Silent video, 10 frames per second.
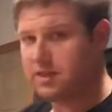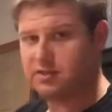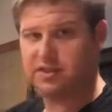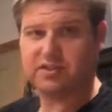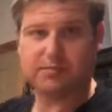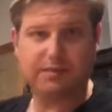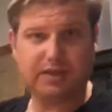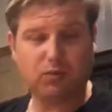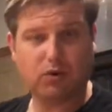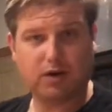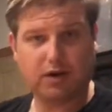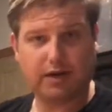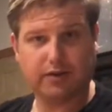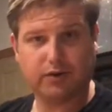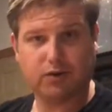system to get water
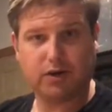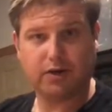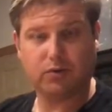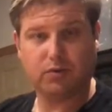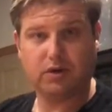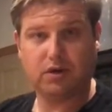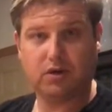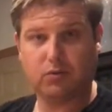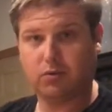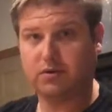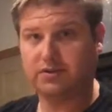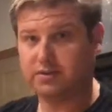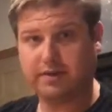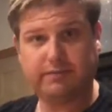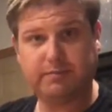out of the creek or whatnot, or
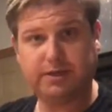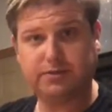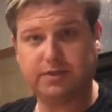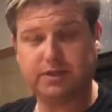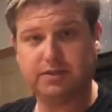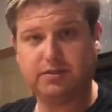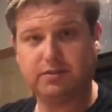just have a measuring